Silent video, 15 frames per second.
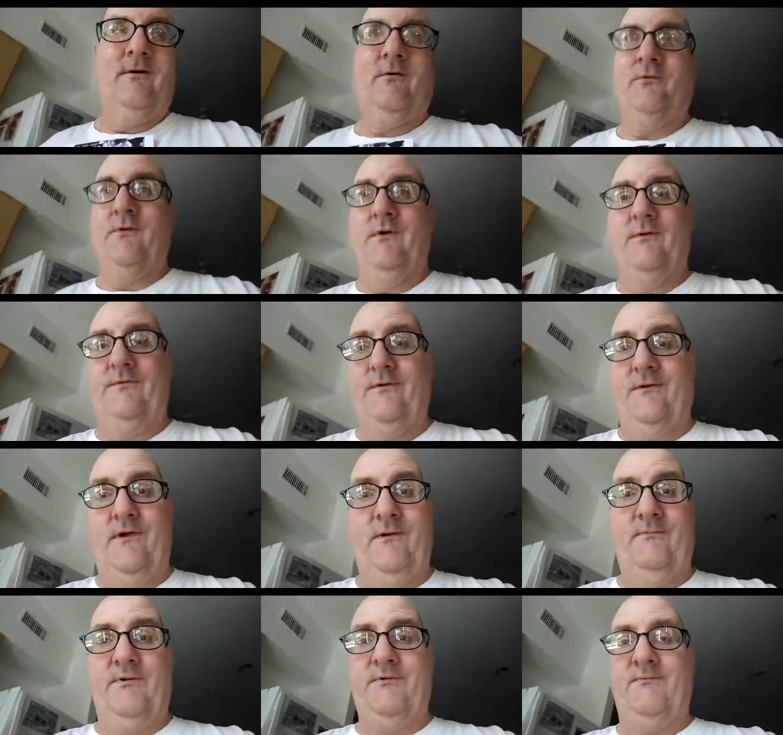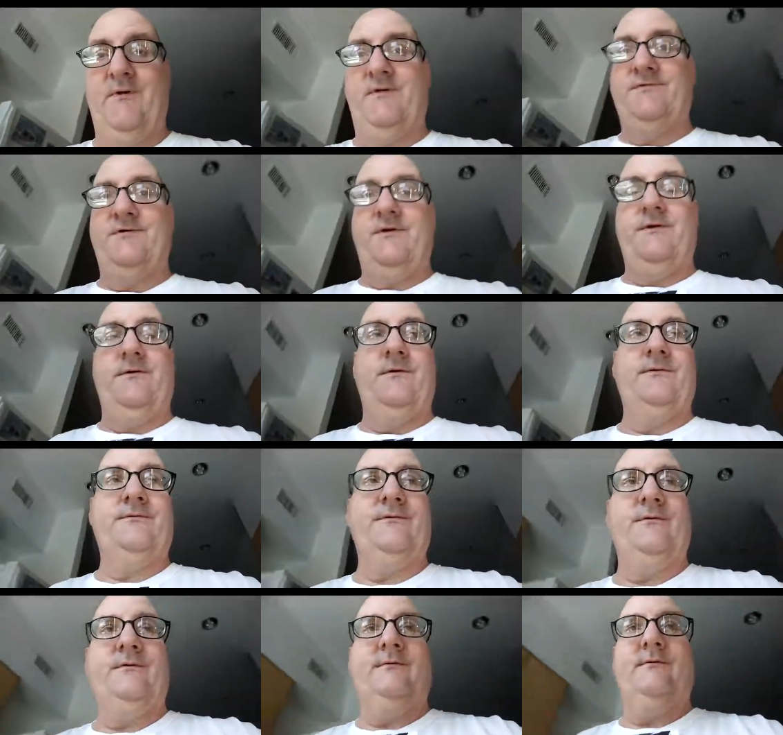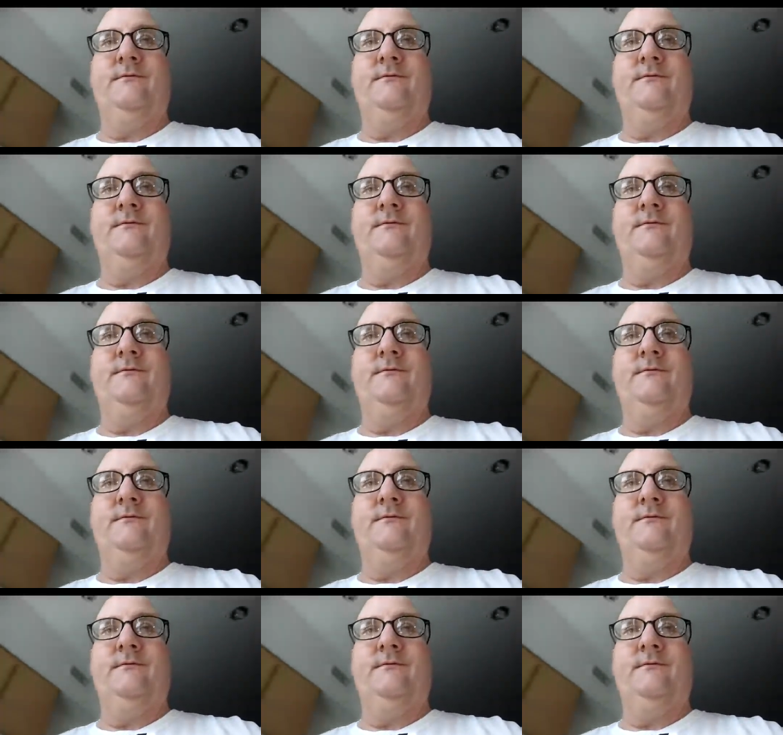oh, nothing happens by chance.